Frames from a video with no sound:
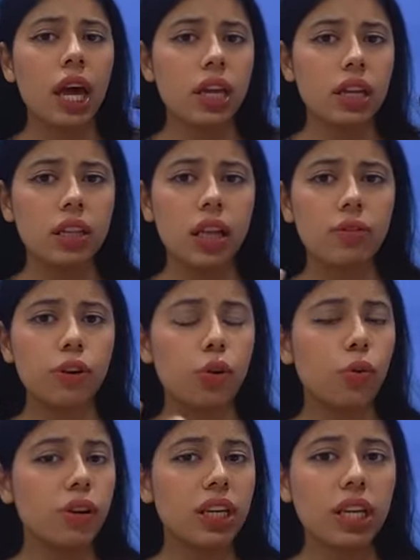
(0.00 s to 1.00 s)
hair, and then, you
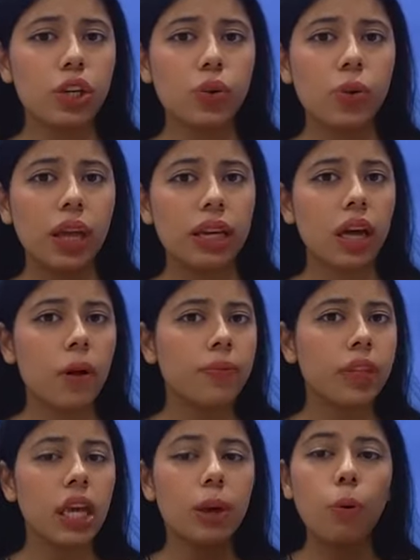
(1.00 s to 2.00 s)
know, we need to, like,
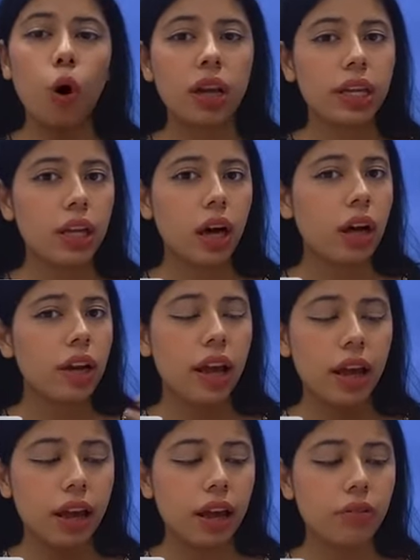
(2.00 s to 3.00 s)
keep oiling our
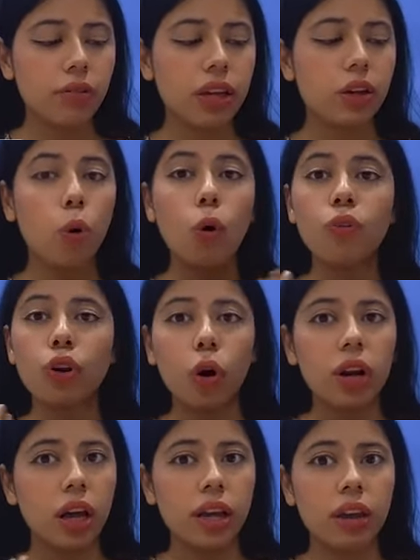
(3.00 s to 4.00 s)
hair, we over
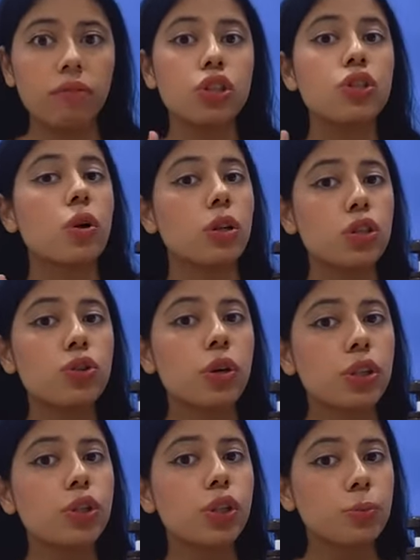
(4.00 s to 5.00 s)
oil our hair, which is also
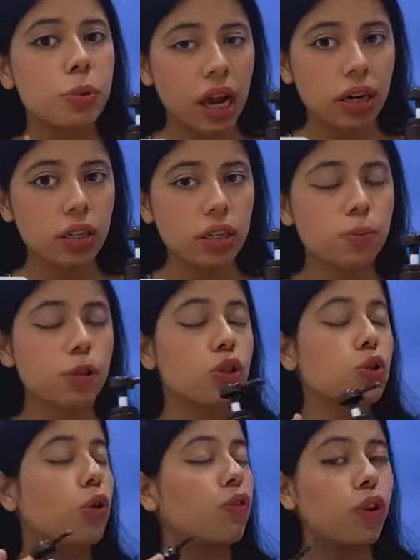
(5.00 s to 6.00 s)
not a good practice
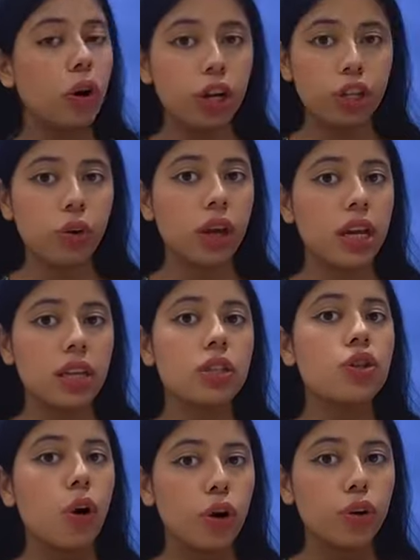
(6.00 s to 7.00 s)
because over oiling your hair
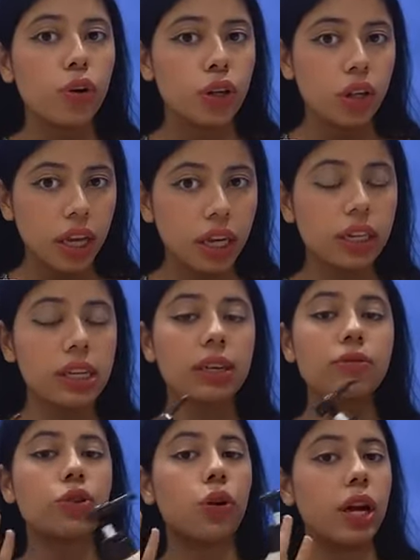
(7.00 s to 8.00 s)
is not a good thing. It
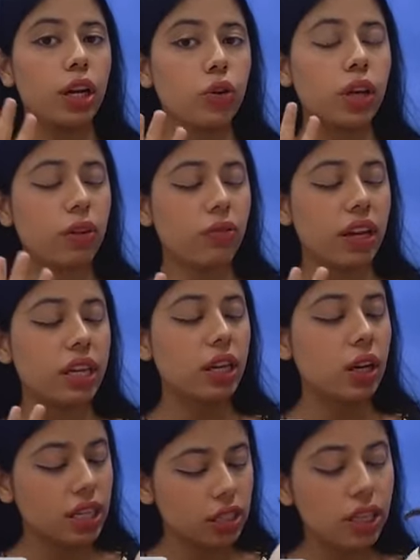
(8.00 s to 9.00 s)
leaves your hair looking very
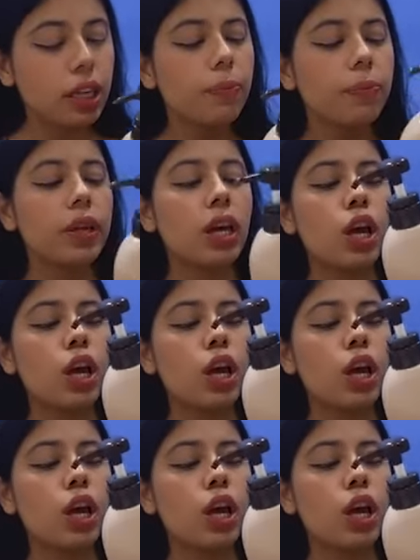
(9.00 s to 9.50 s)
greasy.